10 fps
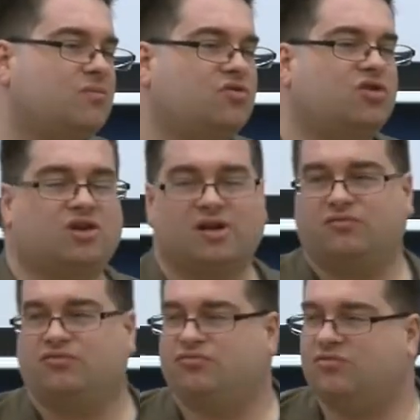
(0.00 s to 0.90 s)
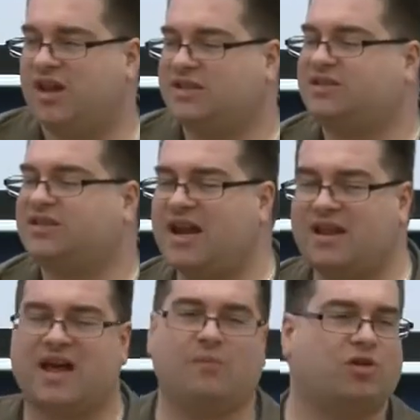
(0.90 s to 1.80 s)
to kind of
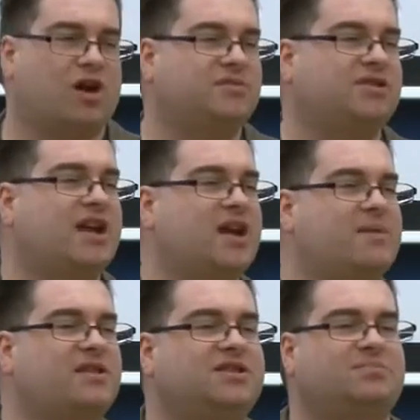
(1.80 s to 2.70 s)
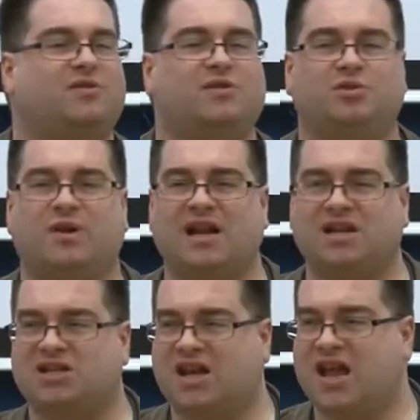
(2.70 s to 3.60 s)
extend that, what I'm saying about
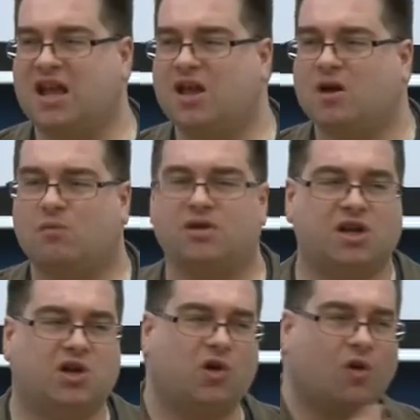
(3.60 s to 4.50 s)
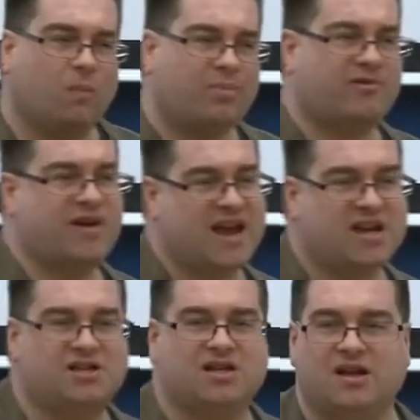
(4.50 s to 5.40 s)
spirituality would
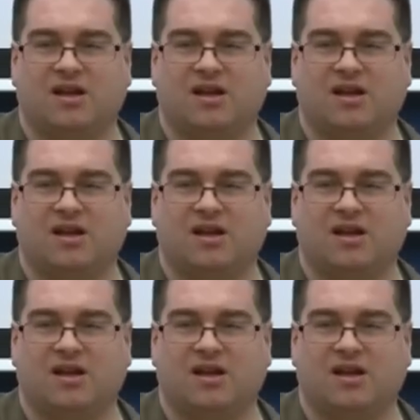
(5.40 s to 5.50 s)
incorporate